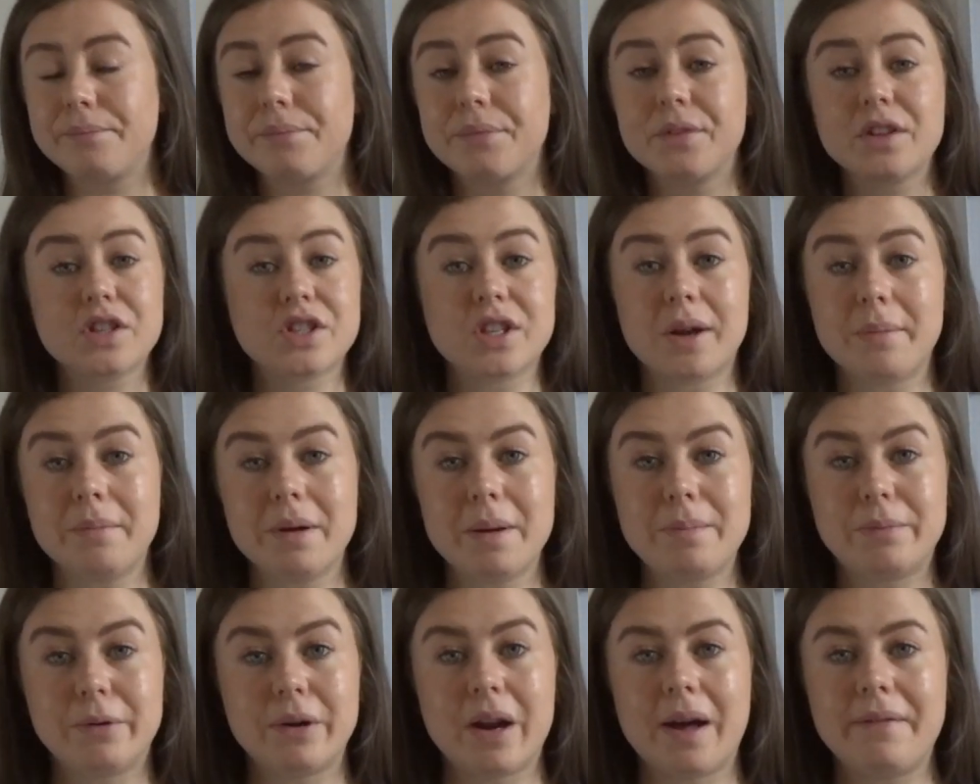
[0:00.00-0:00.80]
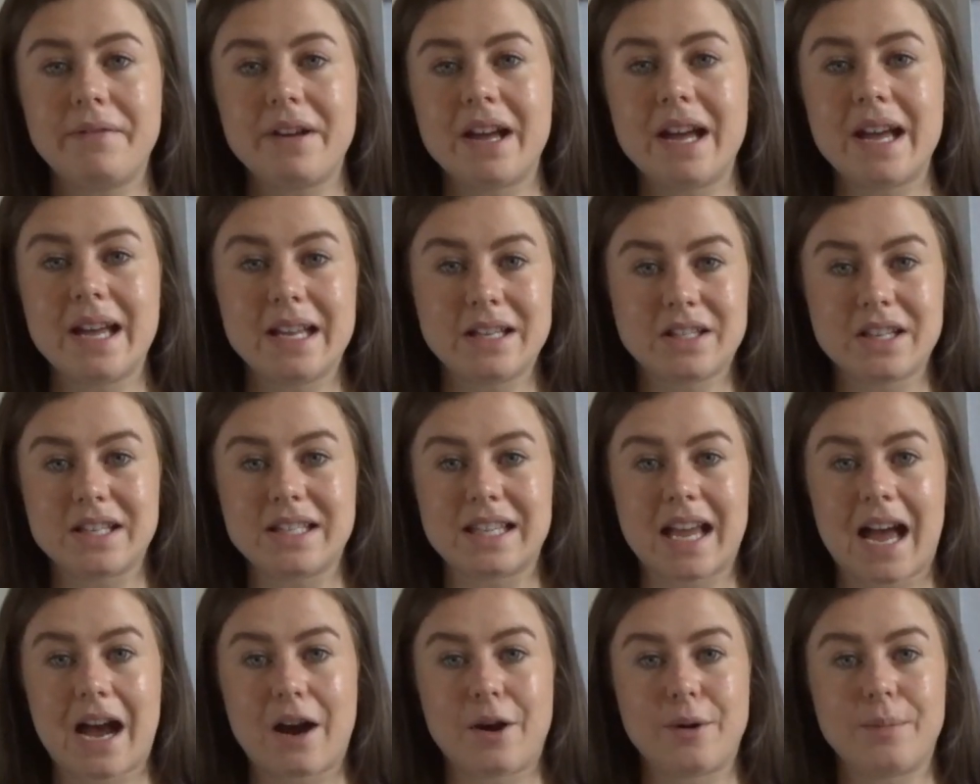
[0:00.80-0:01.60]
Some people love it, it
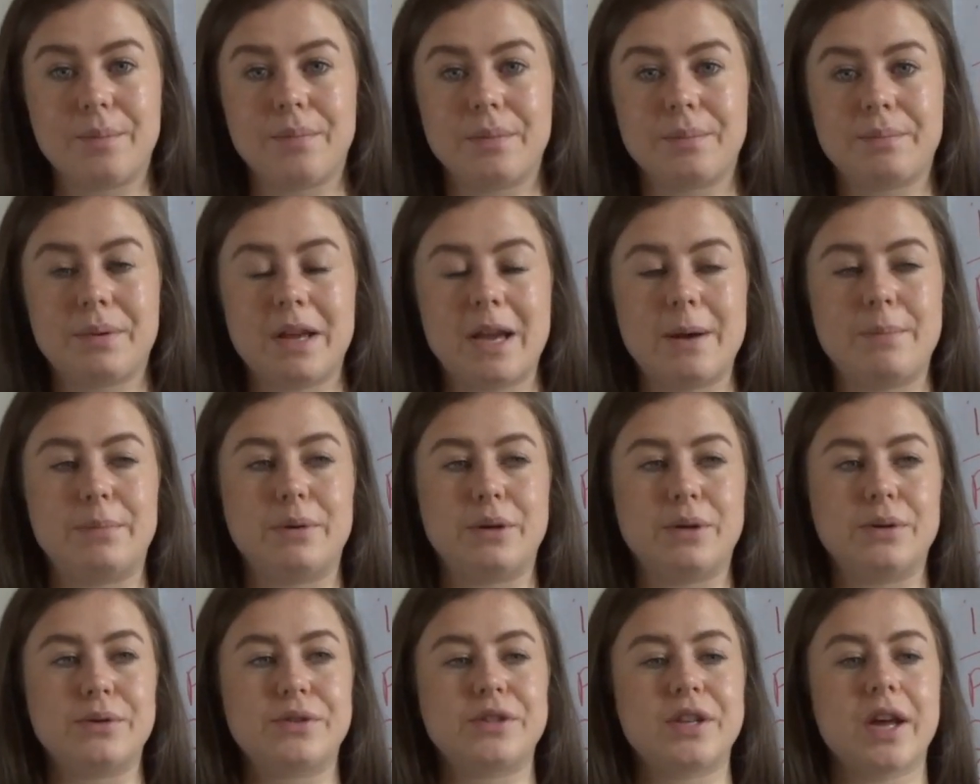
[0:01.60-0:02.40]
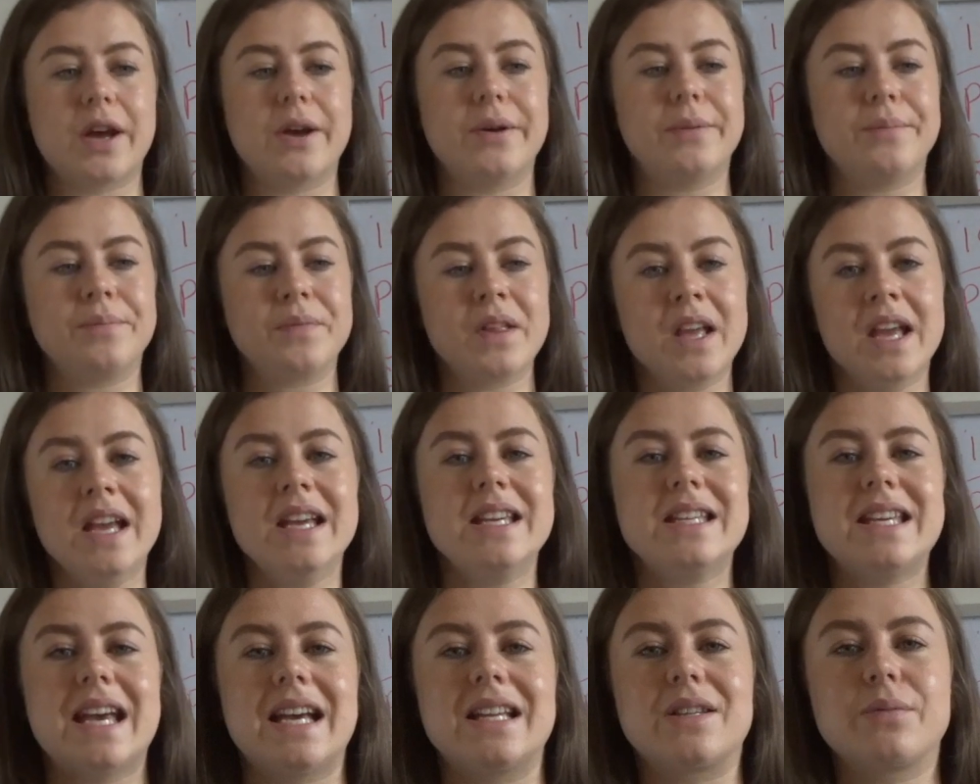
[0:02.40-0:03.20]
does help people, so
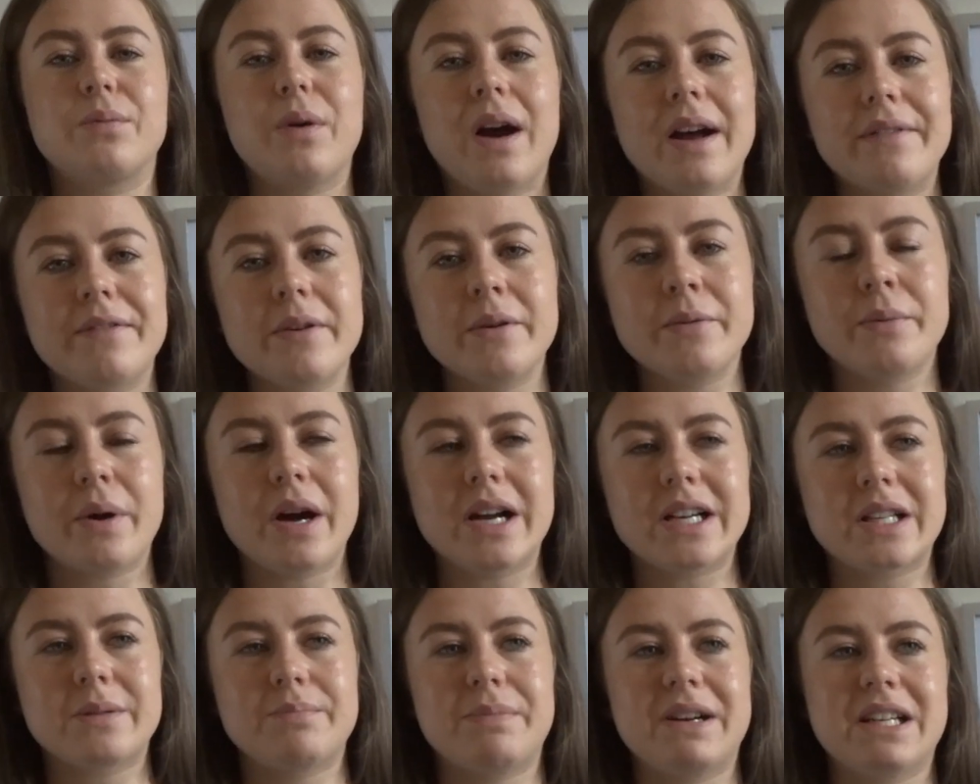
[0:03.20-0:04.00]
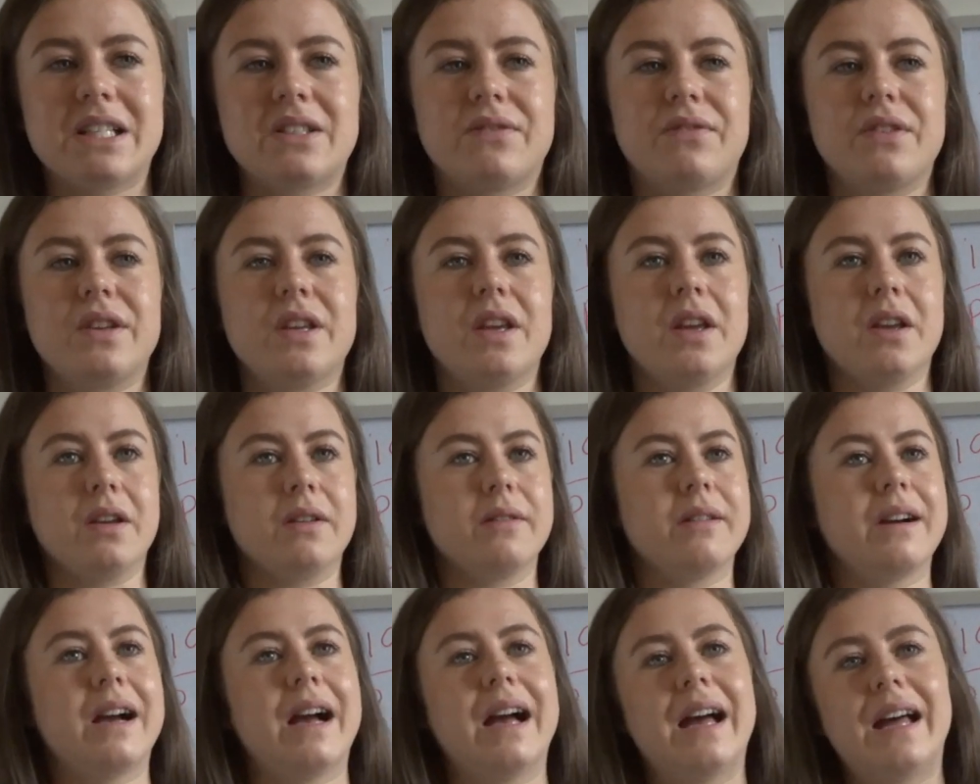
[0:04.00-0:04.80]
yes, whatever works best for
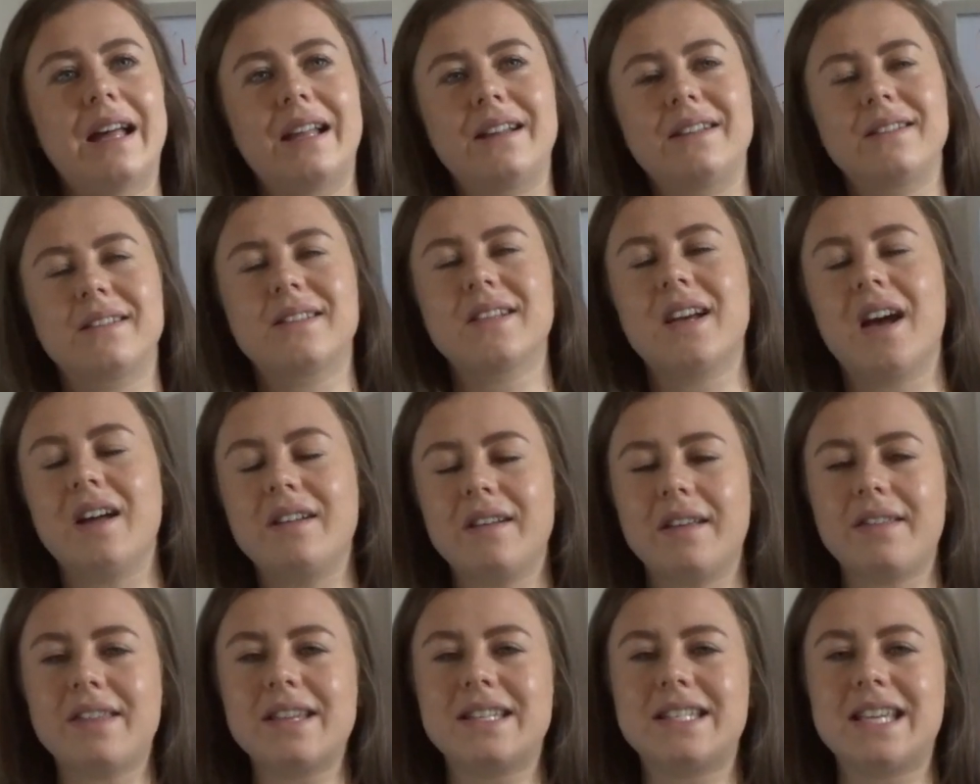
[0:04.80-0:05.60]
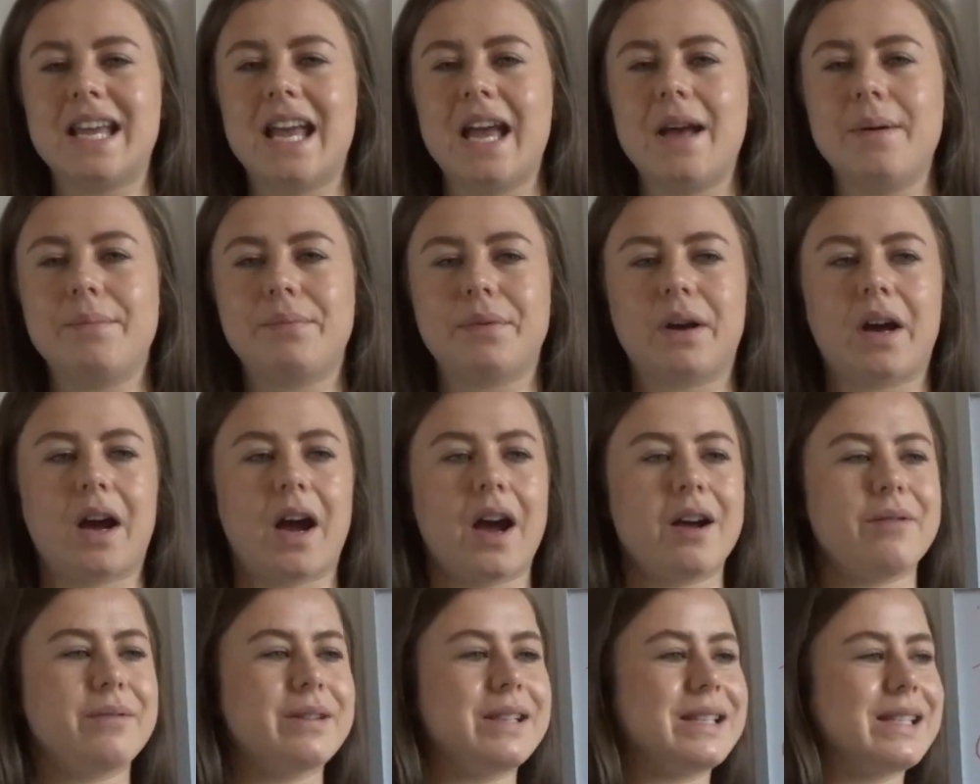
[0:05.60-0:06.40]
you. And another tip
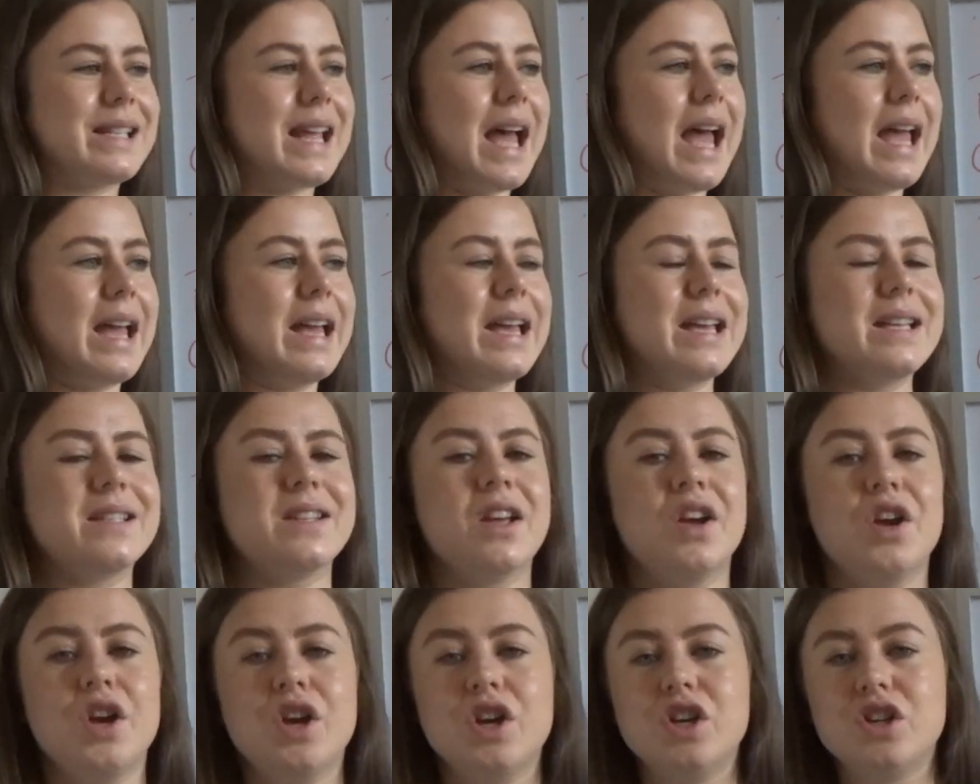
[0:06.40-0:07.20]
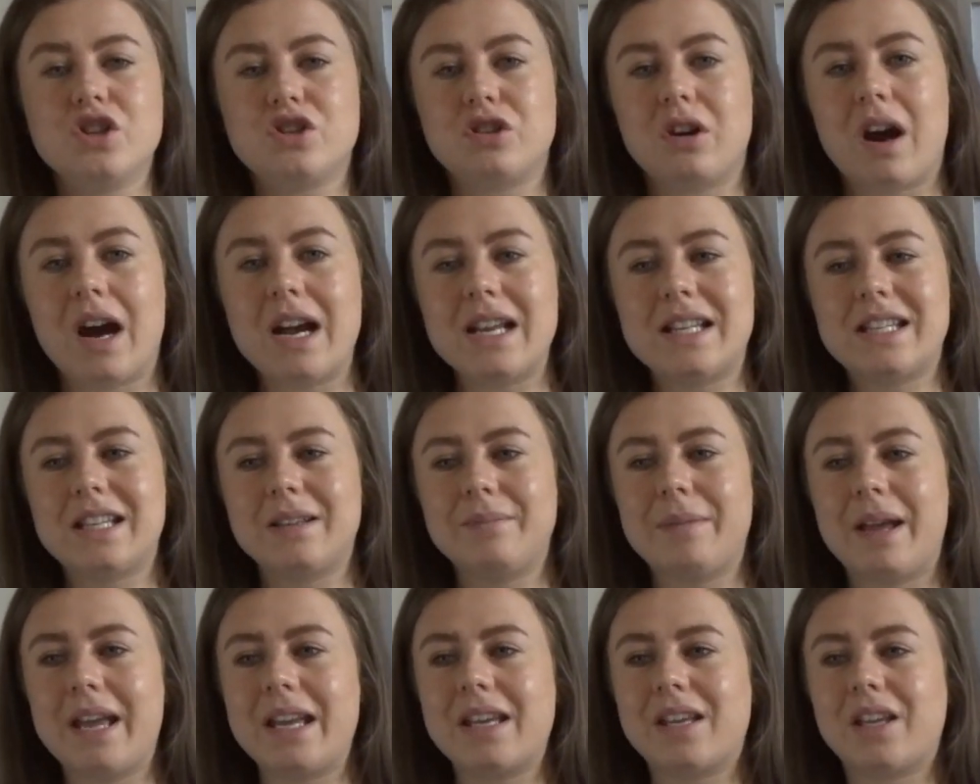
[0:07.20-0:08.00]
I would say is try to
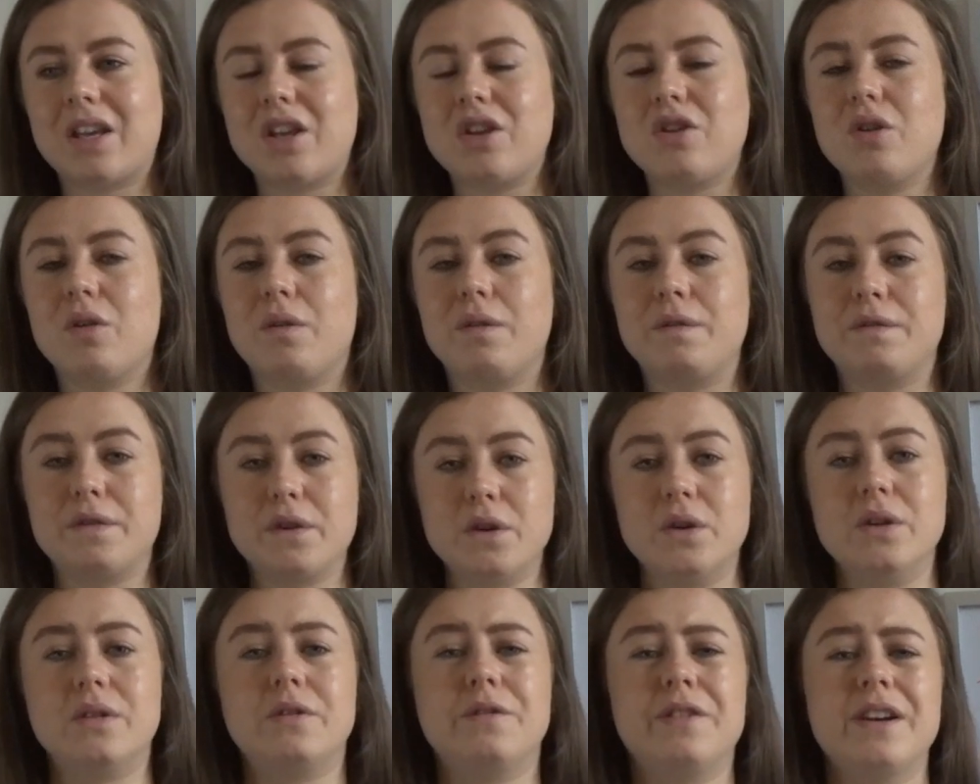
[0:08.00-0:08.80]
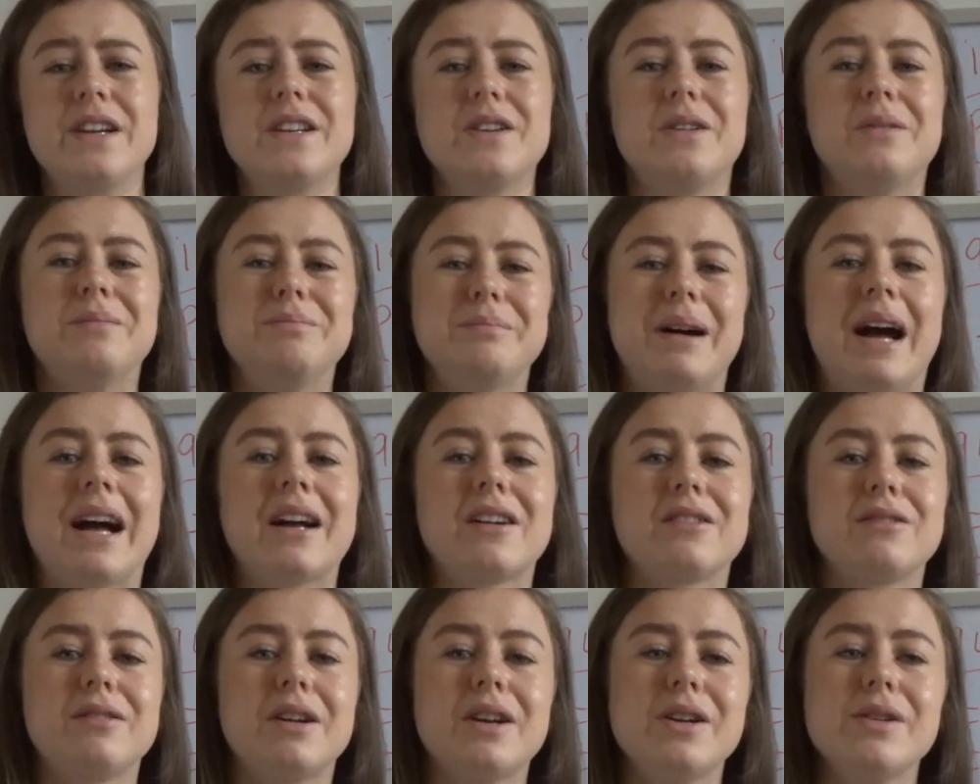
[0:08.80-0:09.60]
make your food fit your
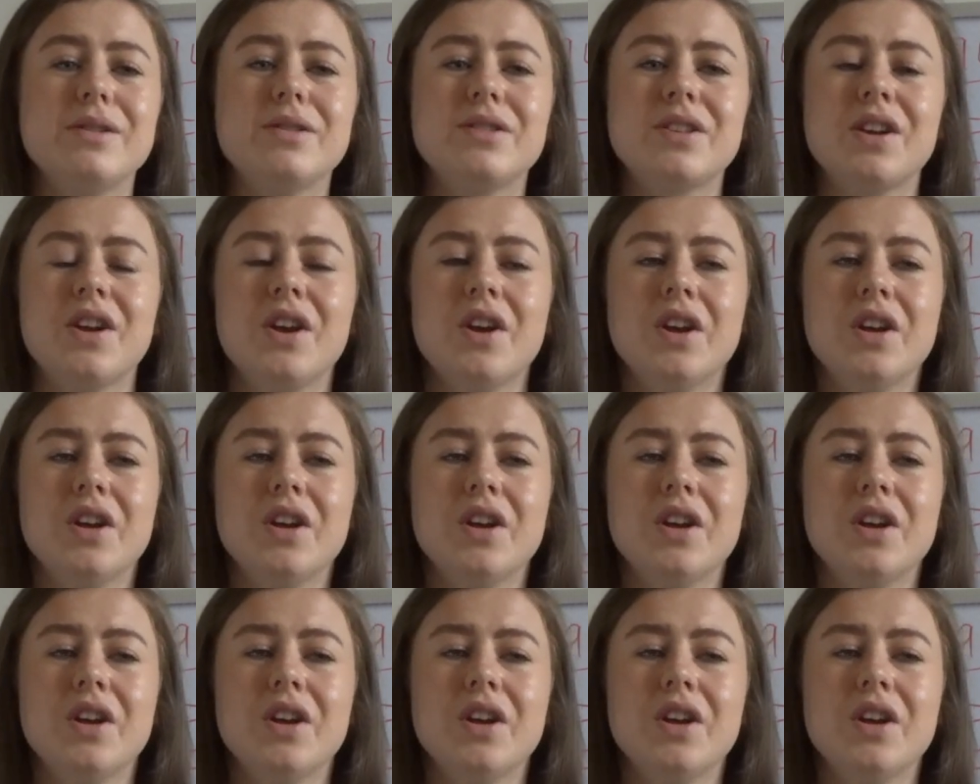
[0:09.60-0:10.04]
macros